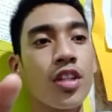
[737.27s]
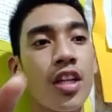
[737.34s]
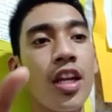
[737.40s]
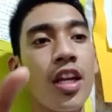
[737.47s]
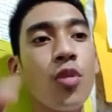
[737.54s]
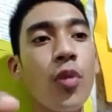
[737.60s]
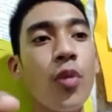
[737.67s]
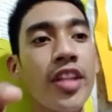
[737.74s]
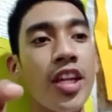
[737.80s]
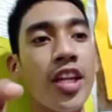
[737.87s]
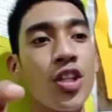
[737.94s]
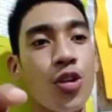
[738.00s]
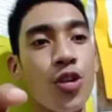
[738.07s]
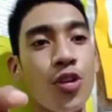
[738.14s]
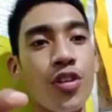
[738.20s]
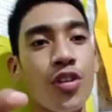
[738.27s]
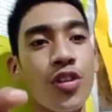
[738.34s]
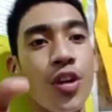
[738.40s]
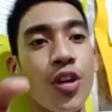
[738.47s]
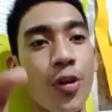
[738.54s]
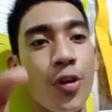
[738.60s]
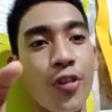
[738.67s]
liquidation
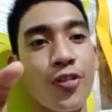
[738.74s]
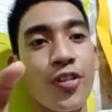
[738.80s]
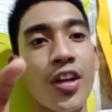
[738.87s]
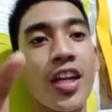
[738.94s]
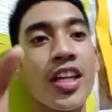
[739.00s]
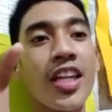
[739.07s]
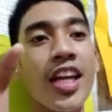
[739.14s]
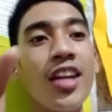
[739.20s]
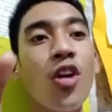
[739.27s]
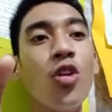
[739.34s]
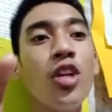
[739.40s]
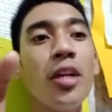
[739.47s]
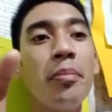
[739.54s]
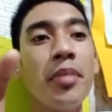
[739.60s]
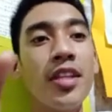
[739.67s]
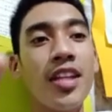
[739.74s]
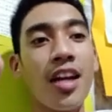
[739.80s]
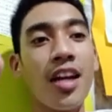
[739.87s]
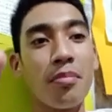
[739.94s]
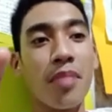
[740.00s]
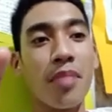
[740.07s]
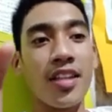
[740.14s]
thereof can only be
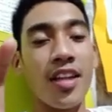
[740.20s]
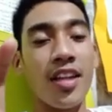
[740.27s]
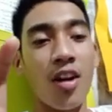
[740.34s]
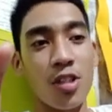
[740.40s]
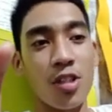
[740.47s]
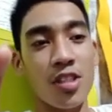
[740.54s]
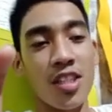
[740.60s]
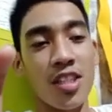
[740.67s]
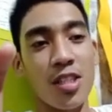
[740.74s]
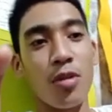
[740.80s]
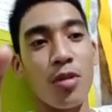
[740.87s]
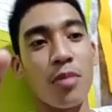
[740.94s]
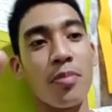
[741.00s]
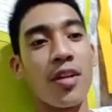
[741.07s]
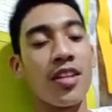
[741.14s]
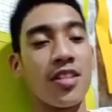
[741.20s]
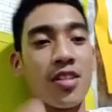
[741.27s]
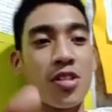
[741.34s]
done by the ostensible partner.